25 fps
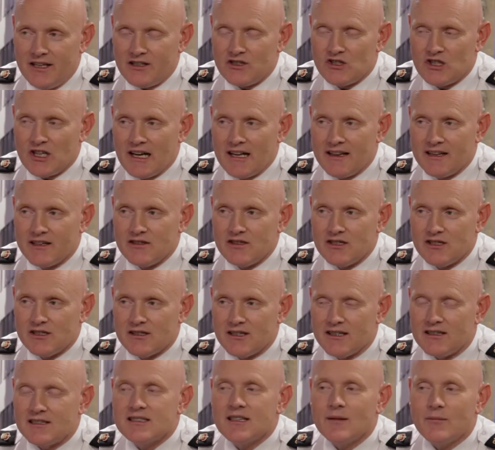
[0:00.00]
unique
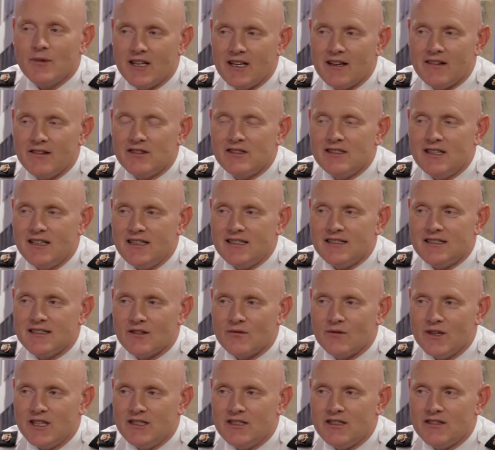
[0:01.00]
challenges that some of the other cities
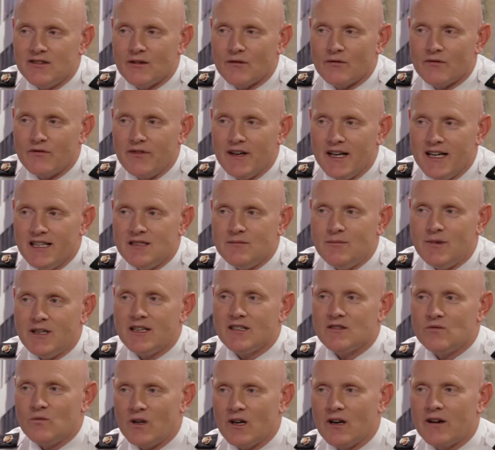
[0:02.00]
in the region don't face
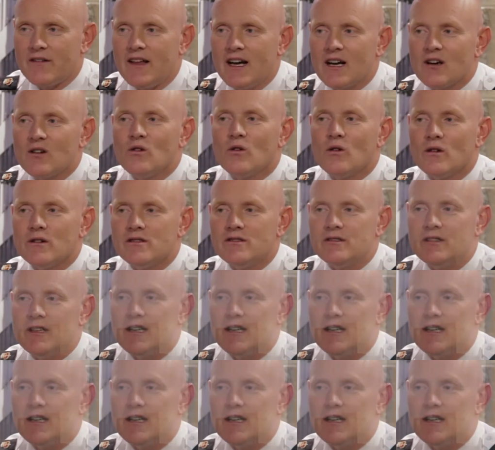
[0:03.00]
because we are that core